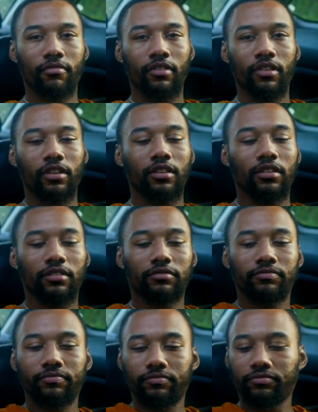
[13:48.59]

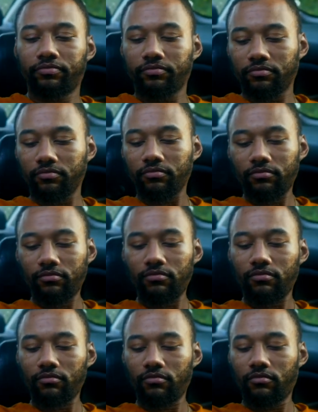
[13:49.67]

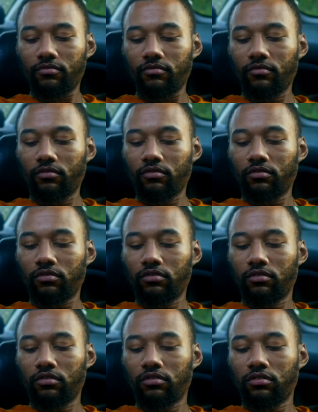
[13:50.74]

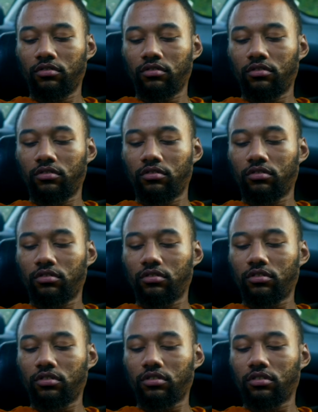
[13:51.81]

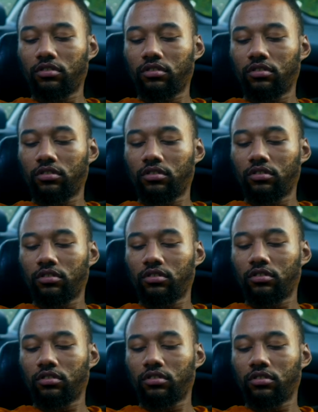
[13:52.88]

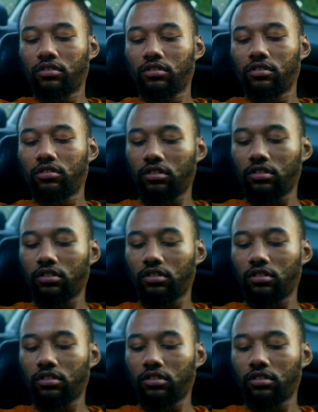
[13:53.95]
(not speaking)